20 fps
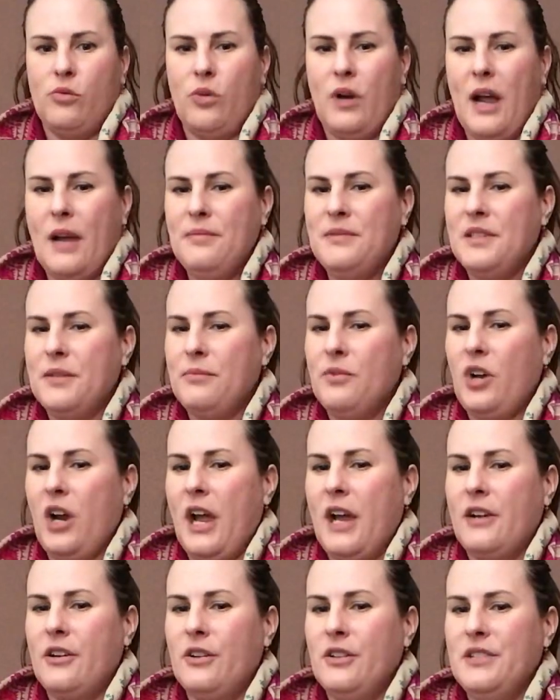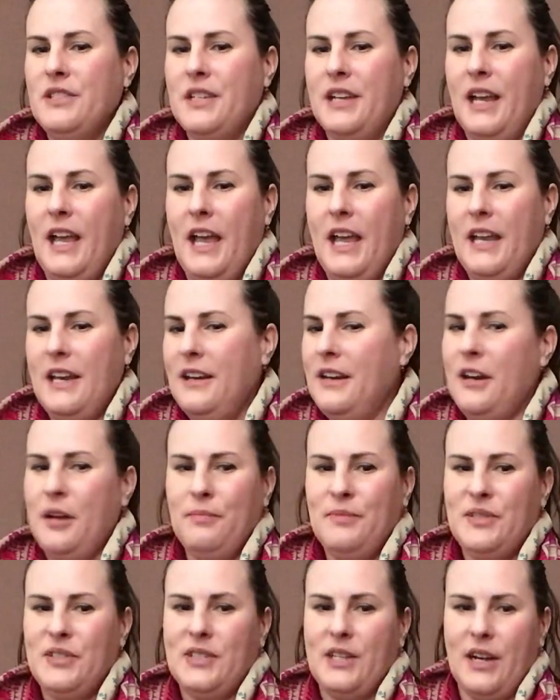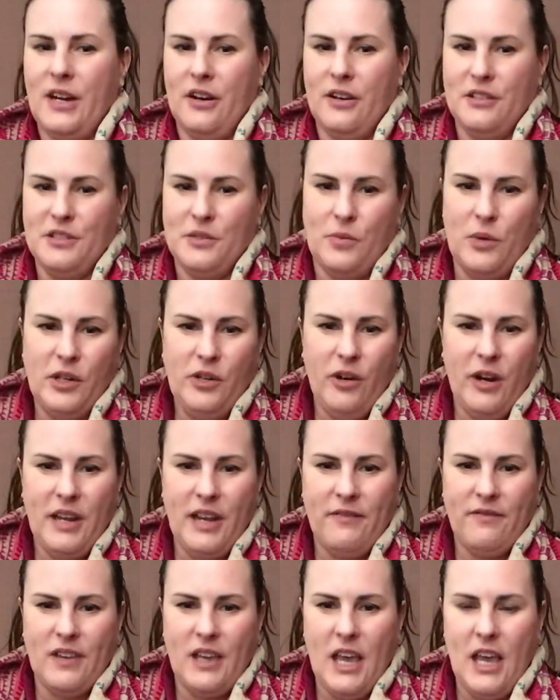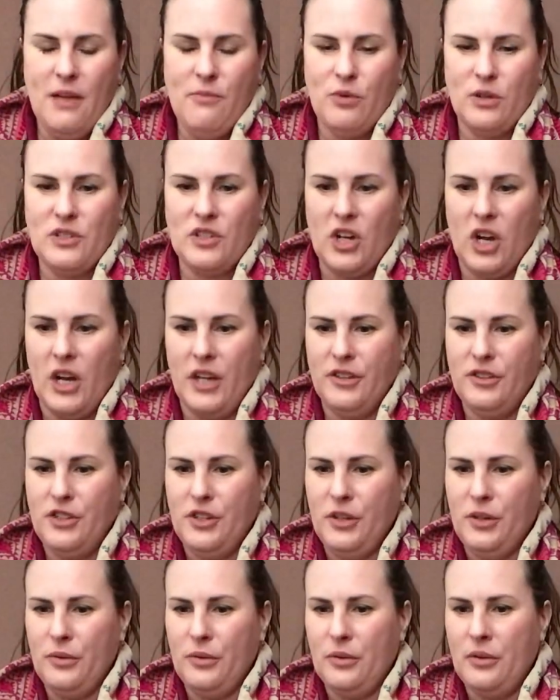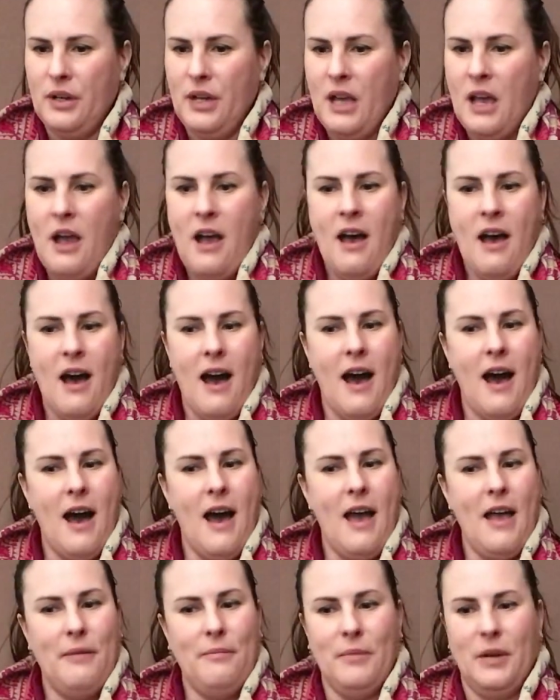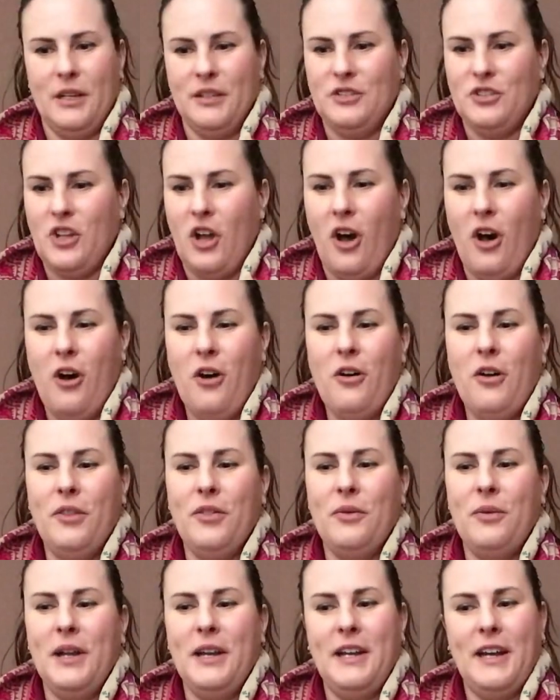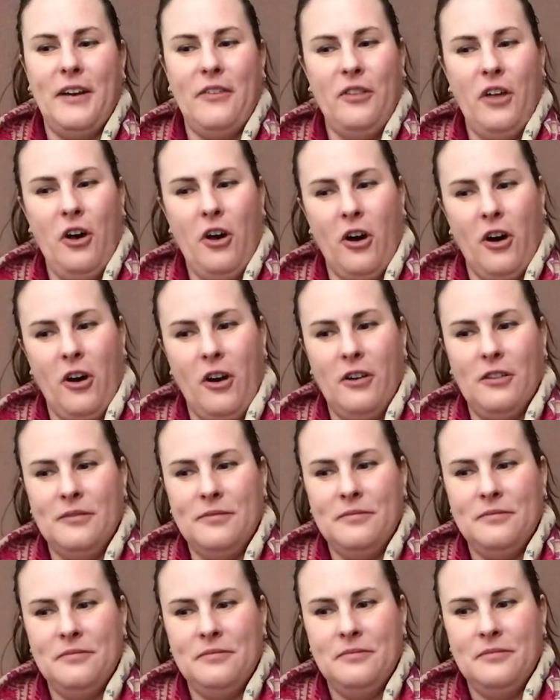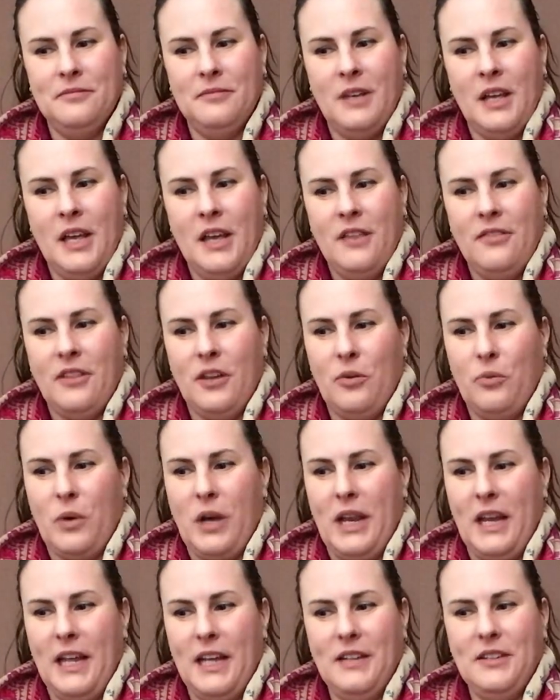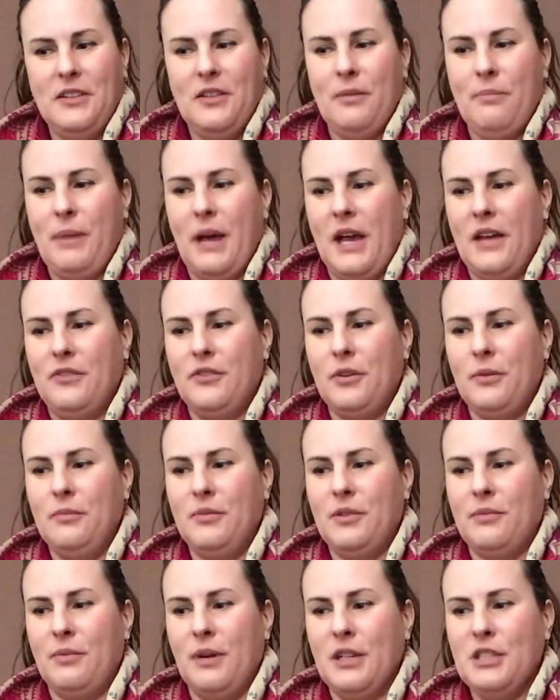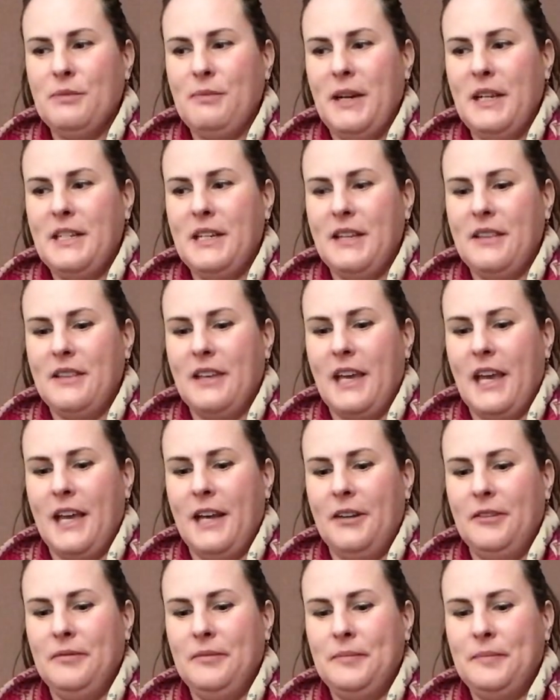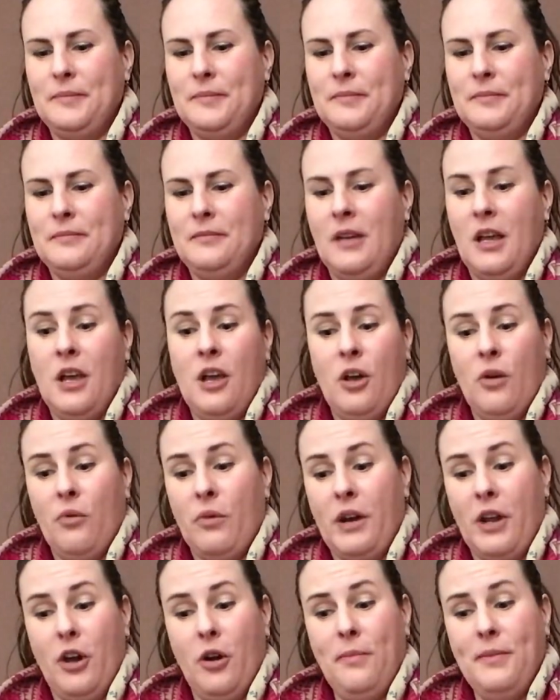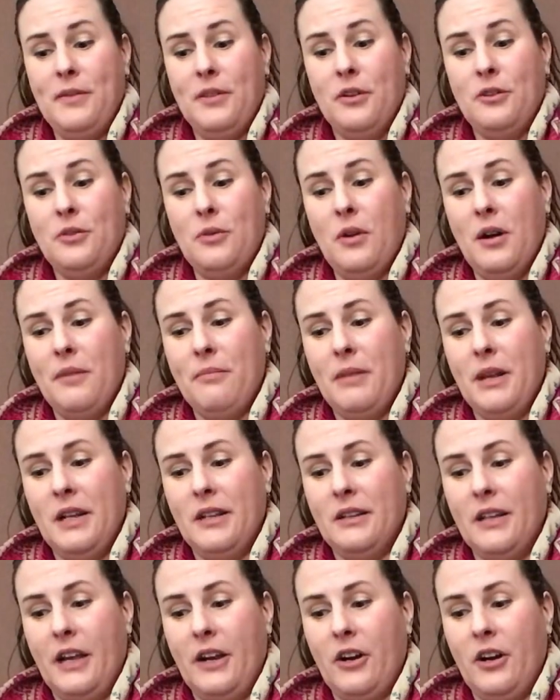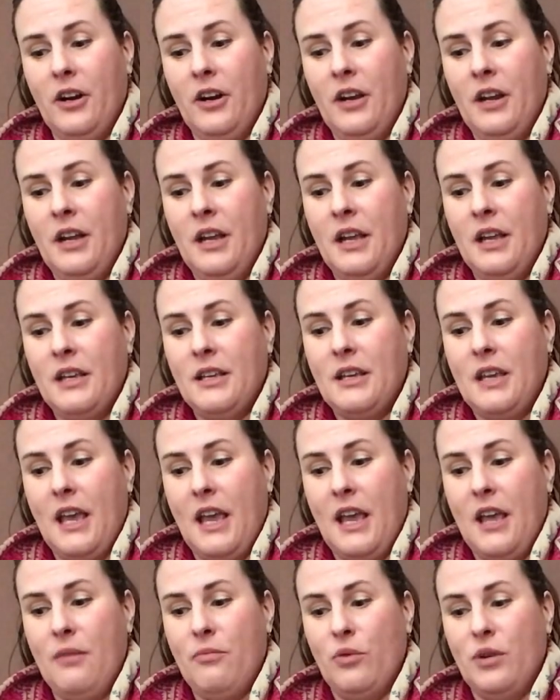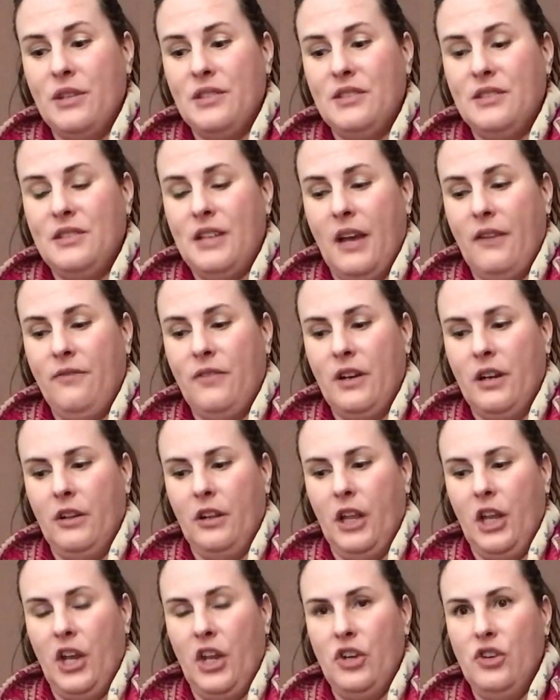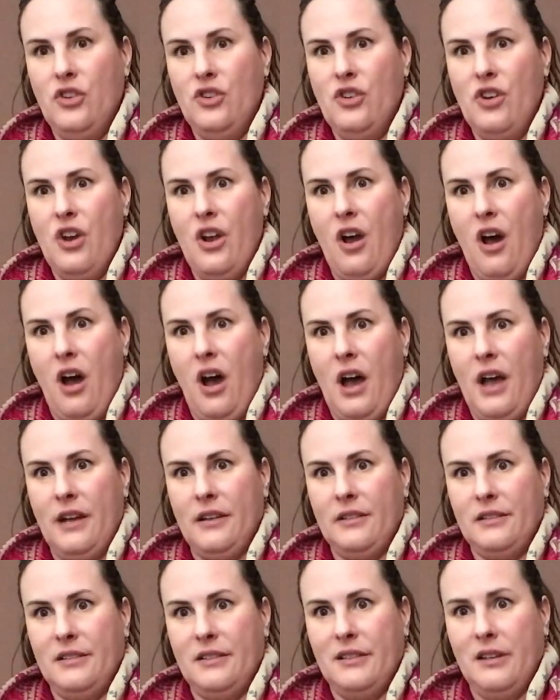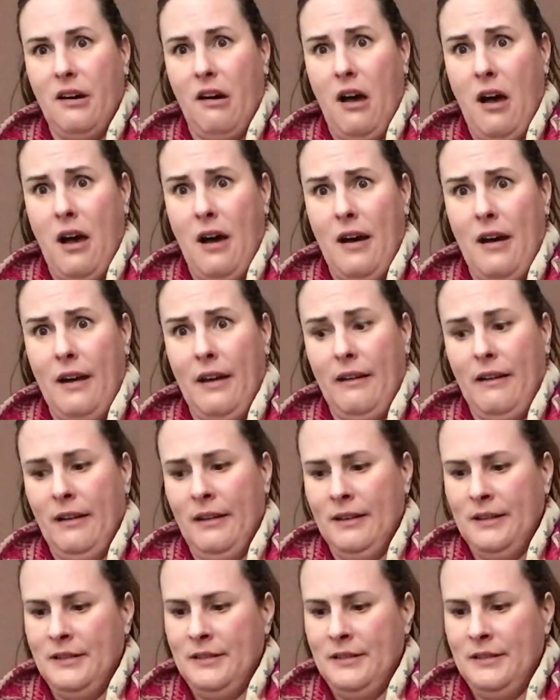grabbed some crackers and headed upstairs, wondering if Gabe was gone too. I munched all the way down the hall, then went into the bathroom to brush my teeth again. When I opened the door a minute later, Gabe was definitely not gone.